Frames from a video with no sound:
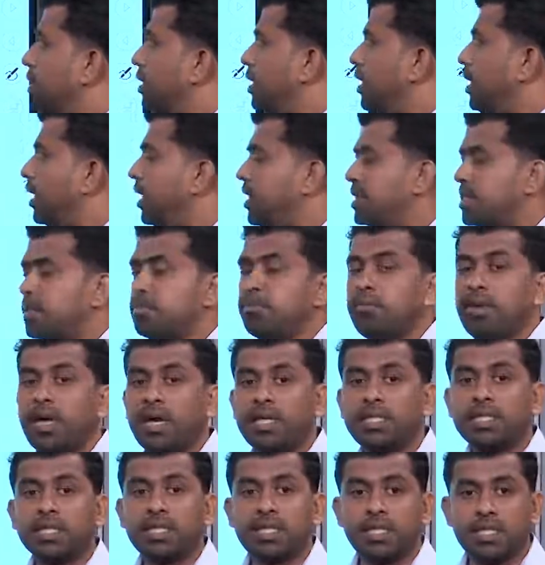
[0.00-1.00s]
It's a
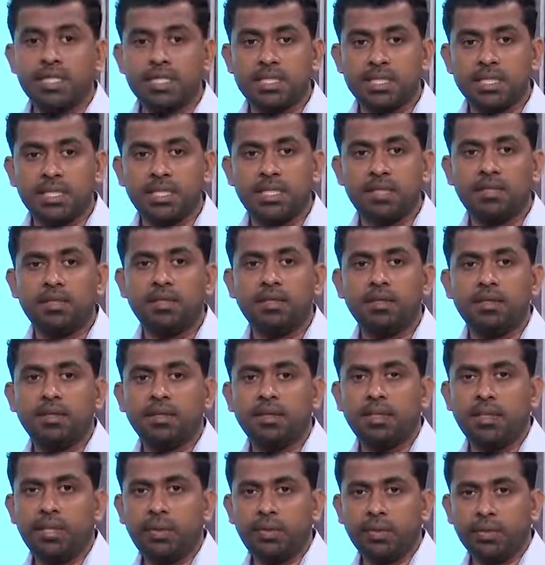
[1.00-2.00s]
major concern
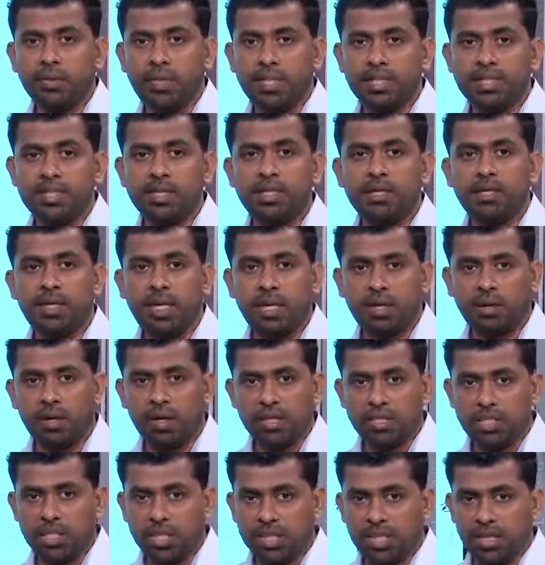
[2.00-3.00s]
due to this
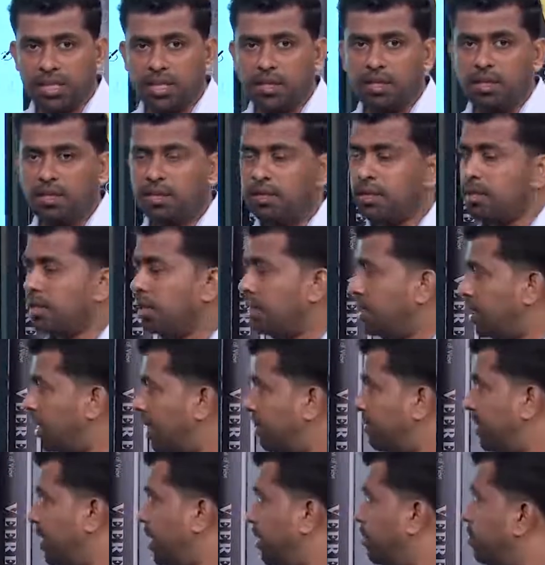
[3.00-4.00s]
technological
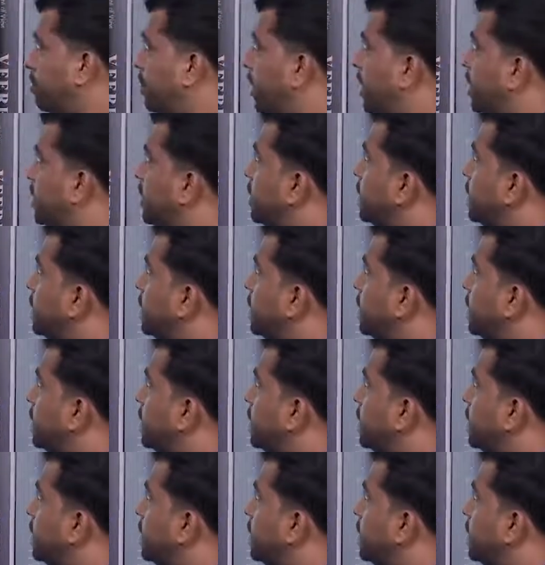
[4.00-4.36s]
development.